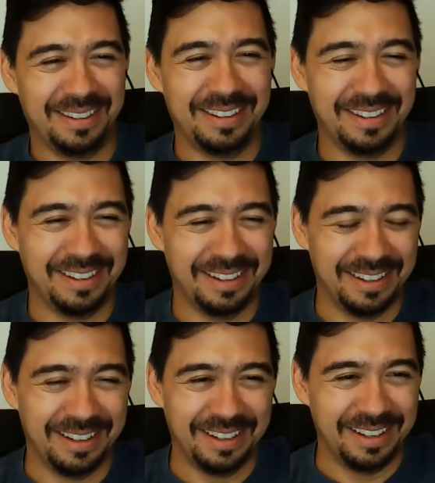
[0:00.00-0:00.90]

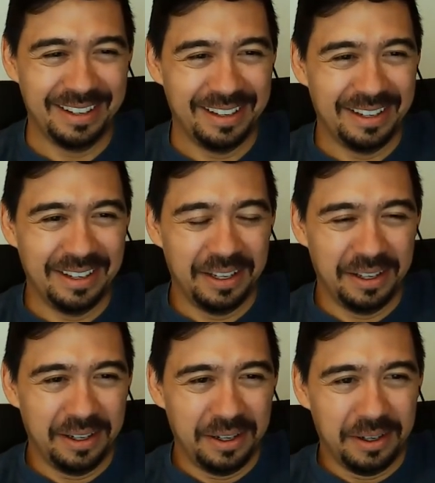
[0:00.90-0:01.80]

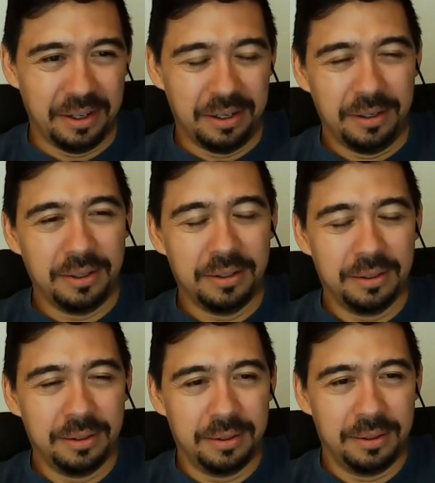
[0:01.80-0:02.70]

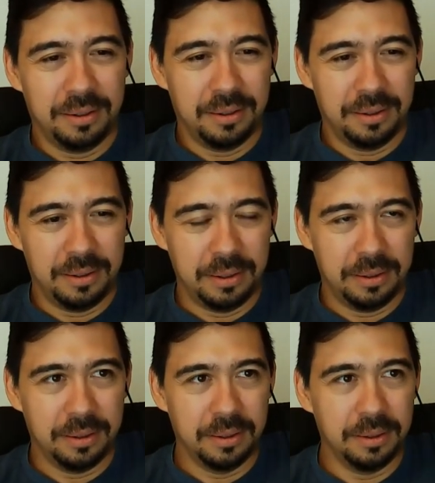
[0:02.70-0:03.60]

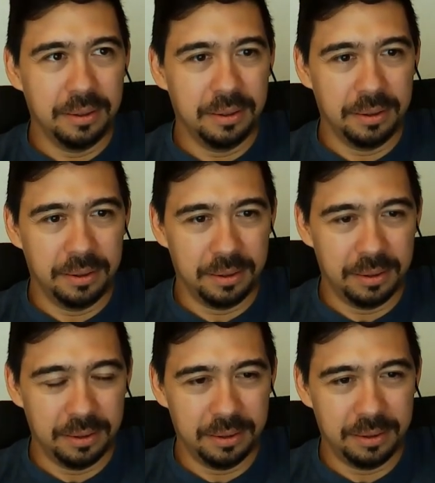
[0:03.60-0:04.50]

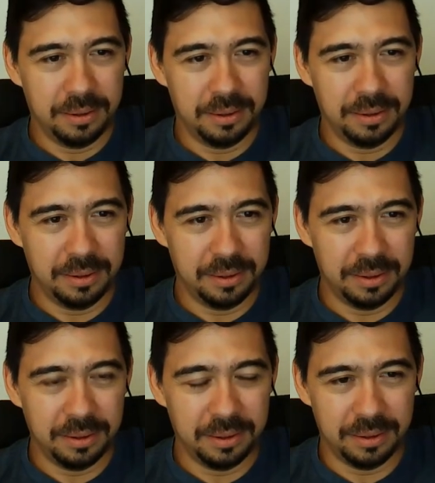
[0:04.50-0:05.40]

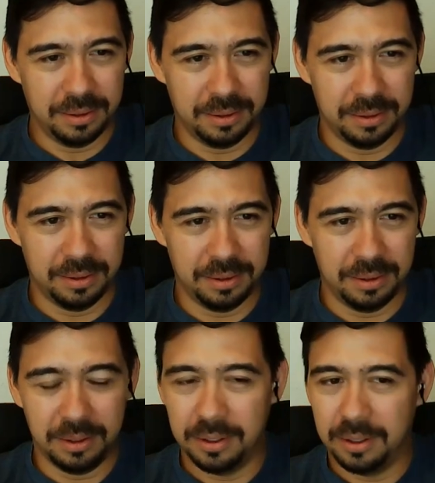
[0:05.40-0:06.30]

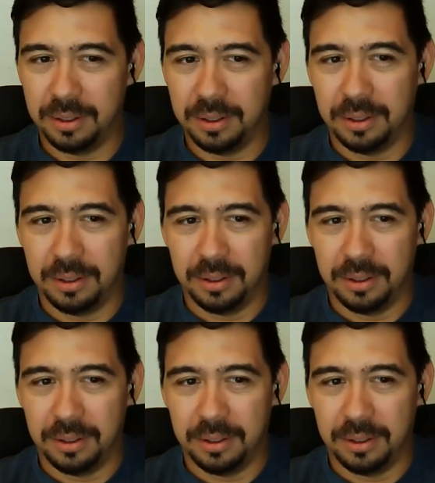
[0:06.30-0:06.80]
No words are spoken by the person on screen.